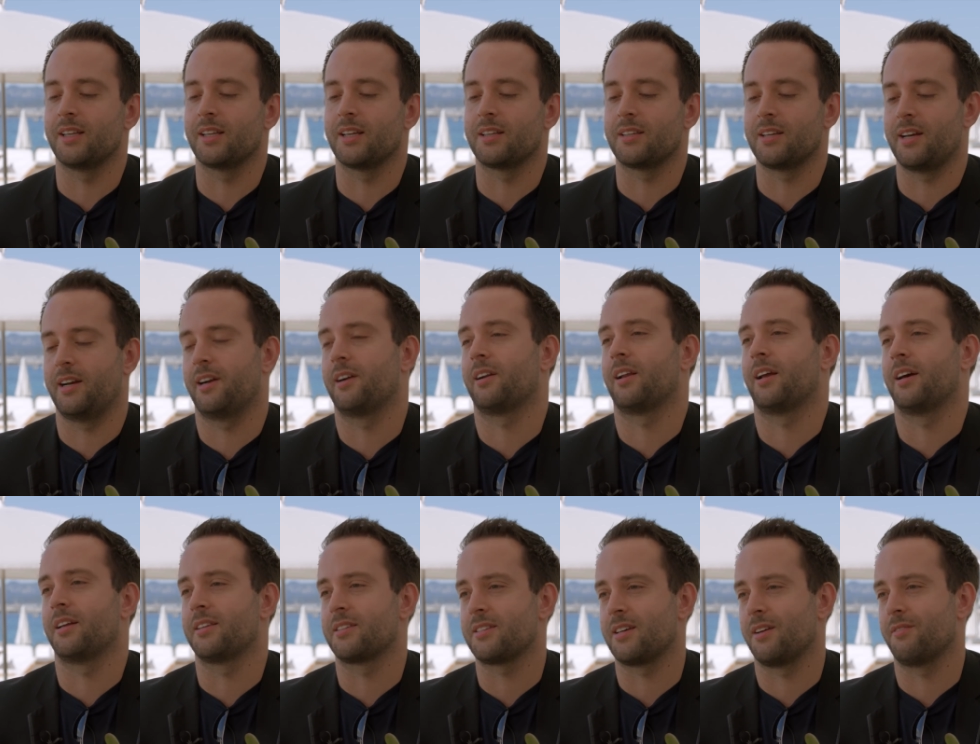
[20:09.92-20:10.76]
that the
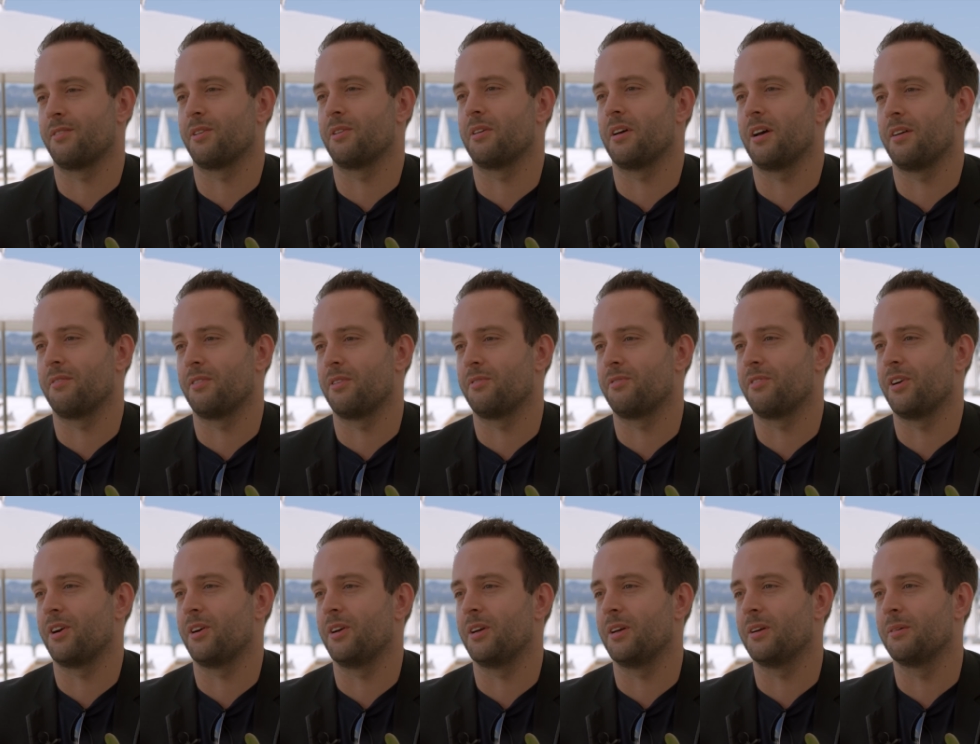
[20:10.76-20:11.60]
airlines have a
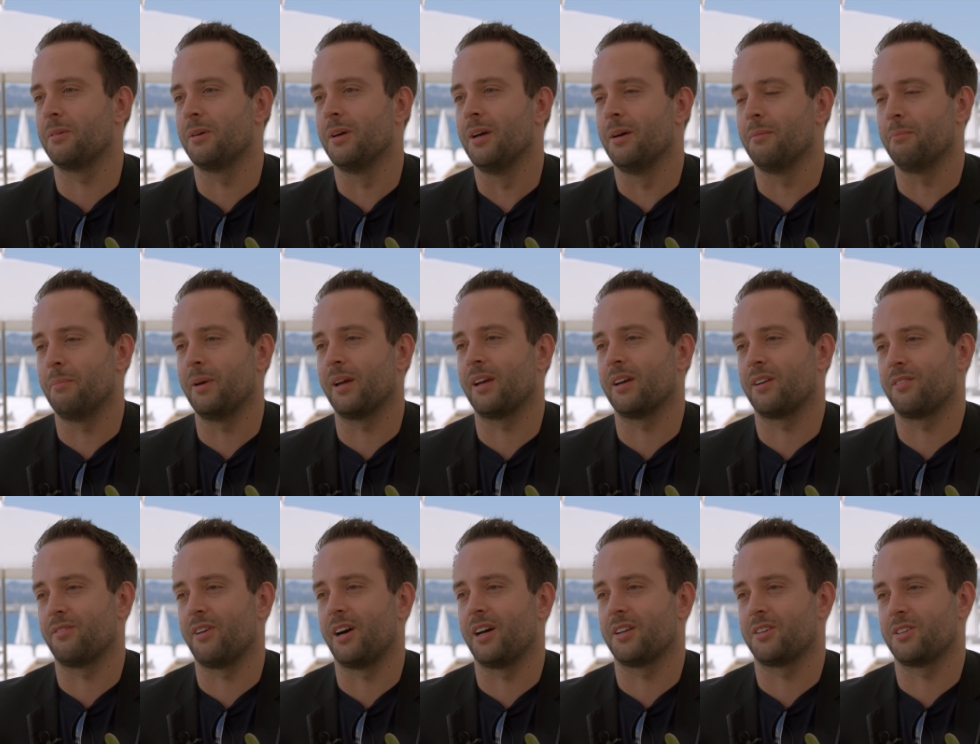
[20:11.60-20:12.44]
very big
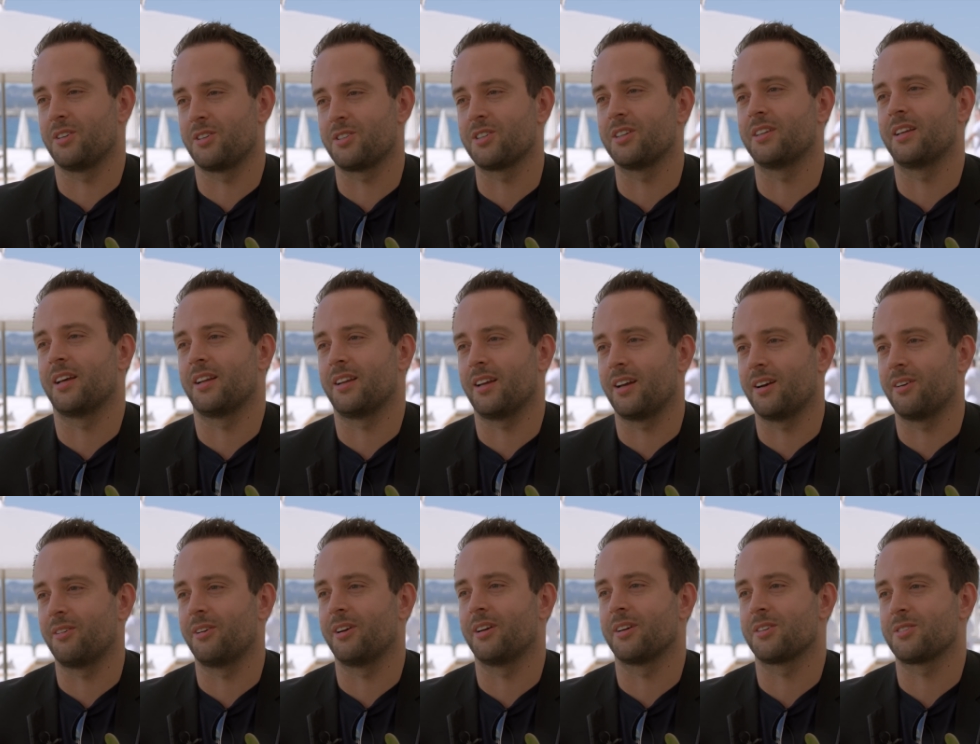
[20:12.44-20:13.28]
advantage in that
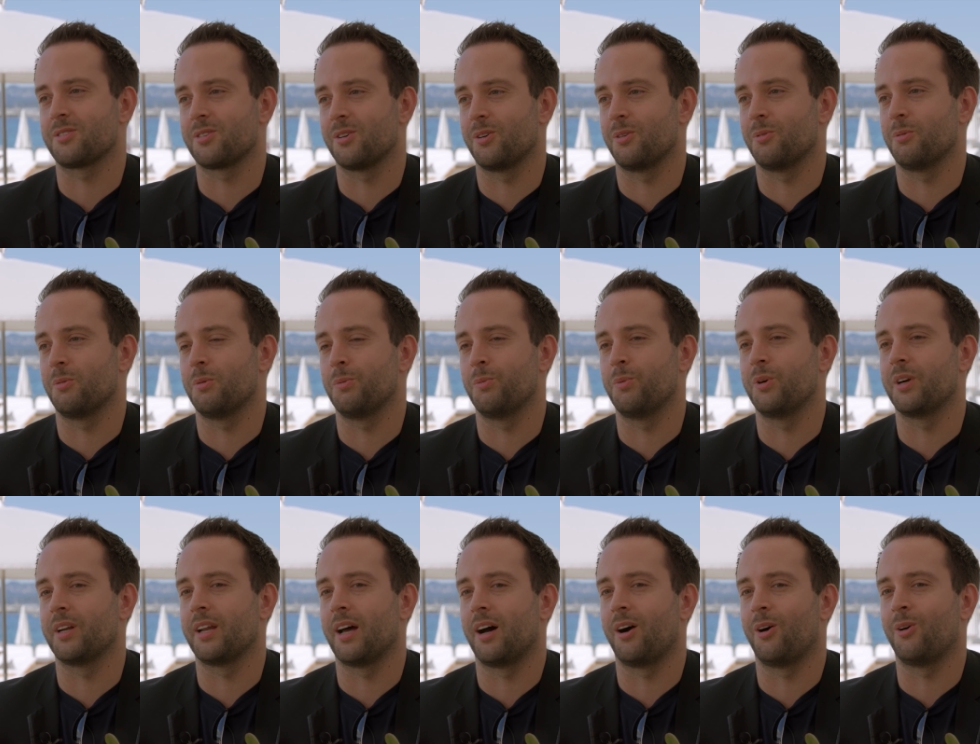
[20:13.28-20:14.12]
area. So
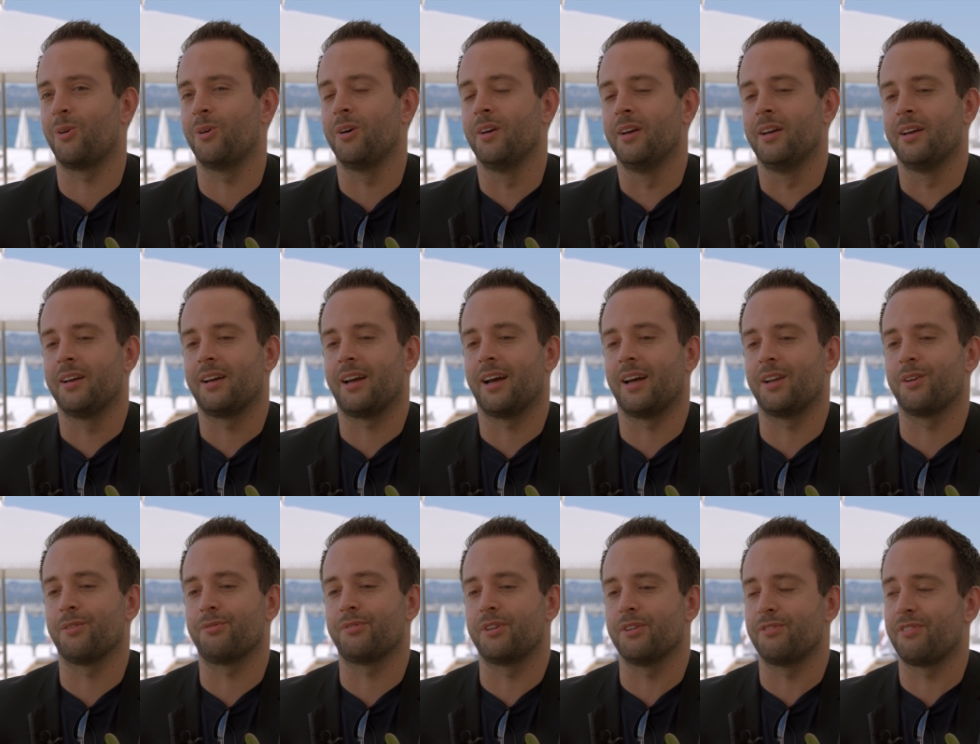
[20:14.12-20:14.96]
we're now
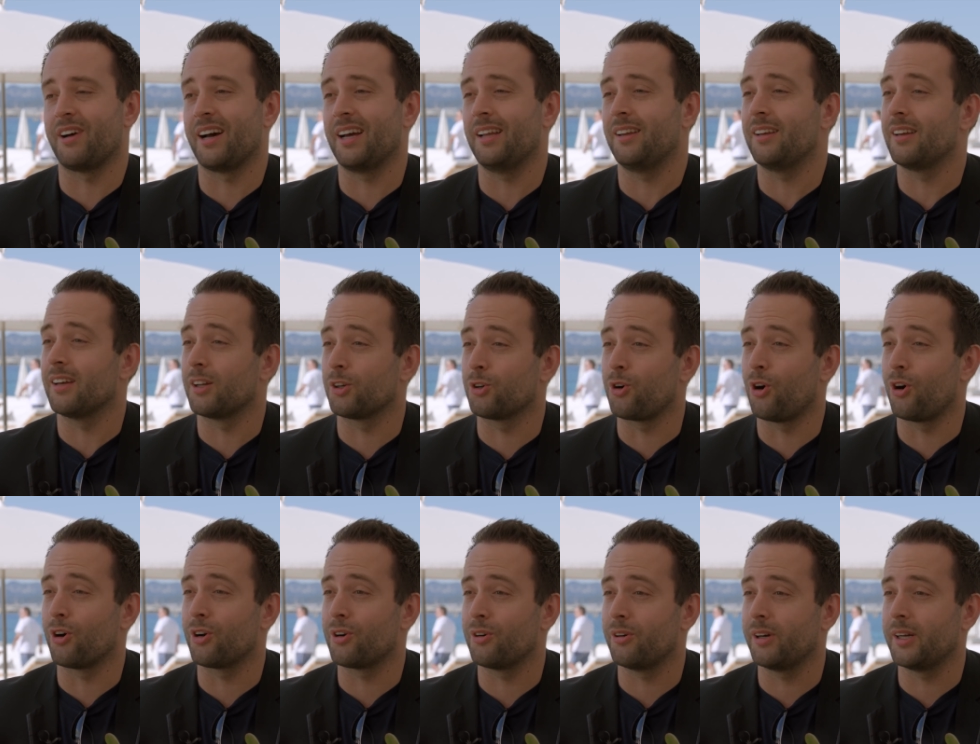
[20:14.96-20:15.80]
kind of dividing and
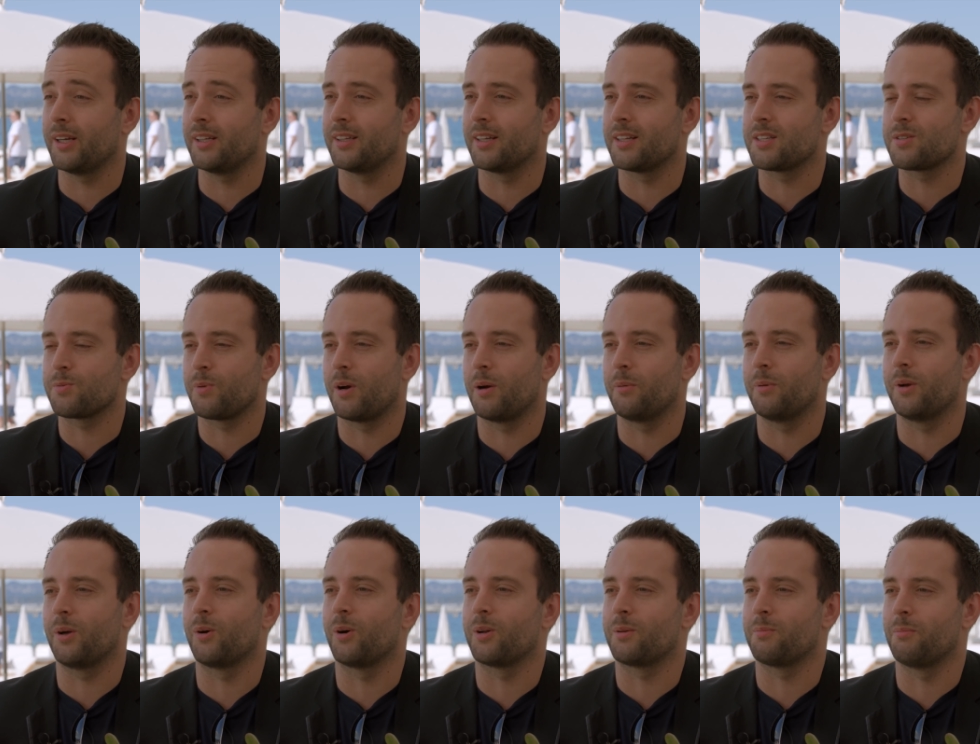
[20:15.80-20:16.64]
conquering. That's why
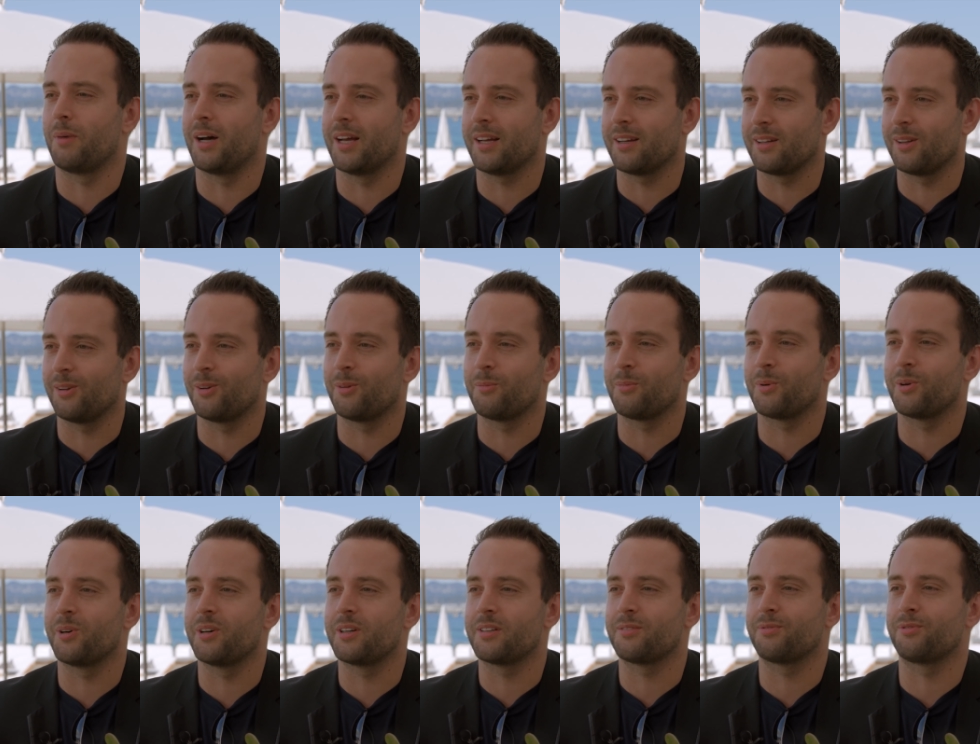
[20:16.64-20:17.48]
we got Michael on
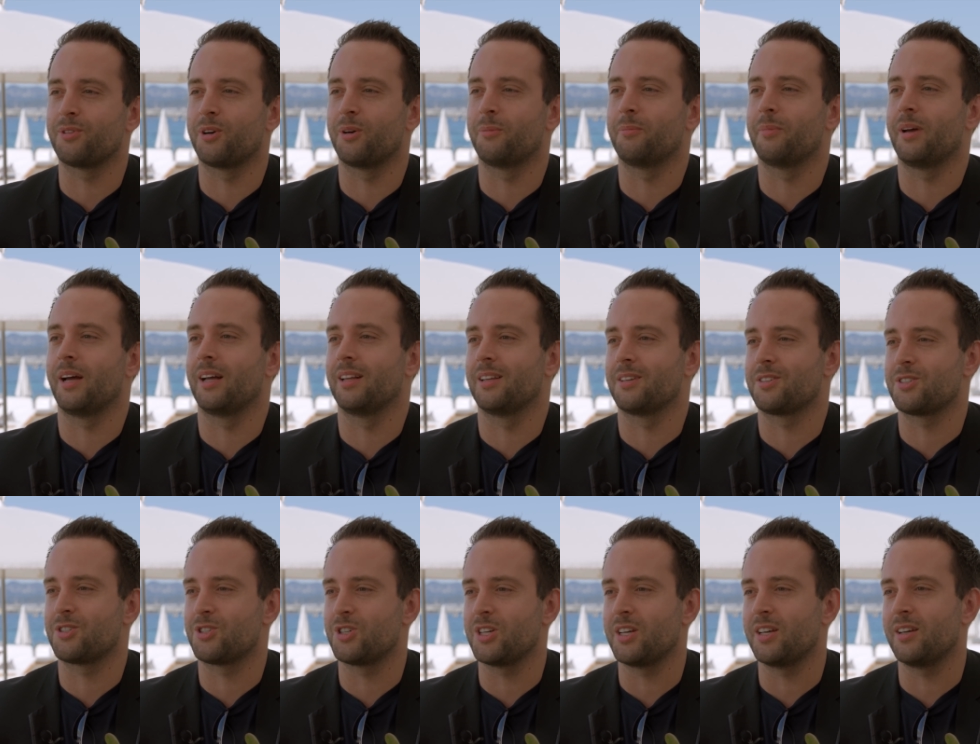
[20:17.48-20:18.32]
board from
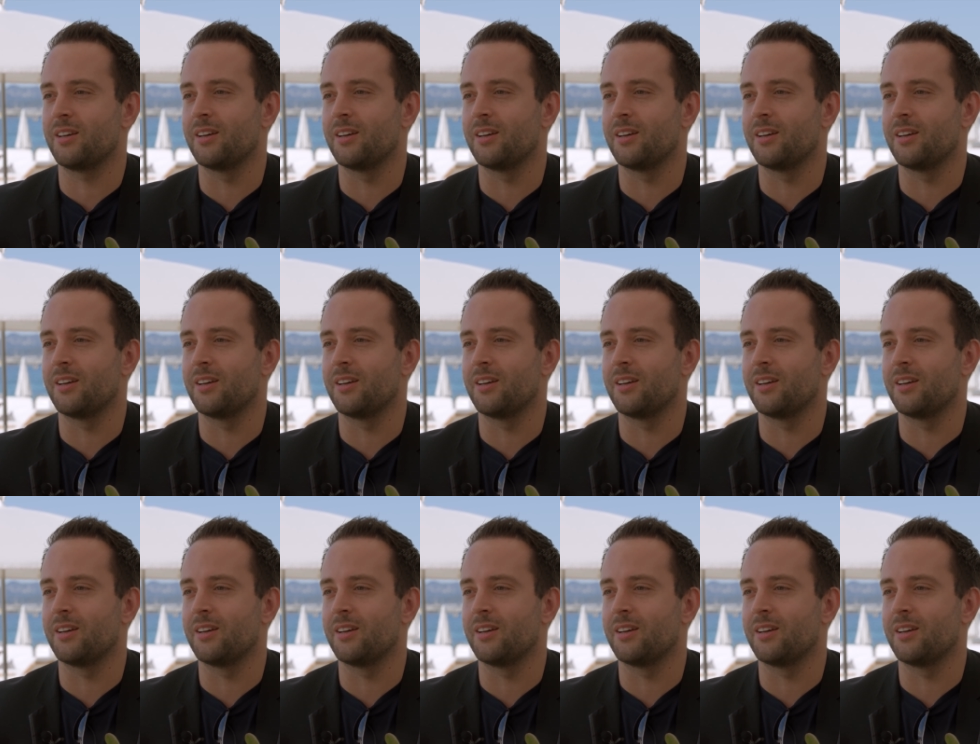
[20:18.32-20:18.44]
LSG,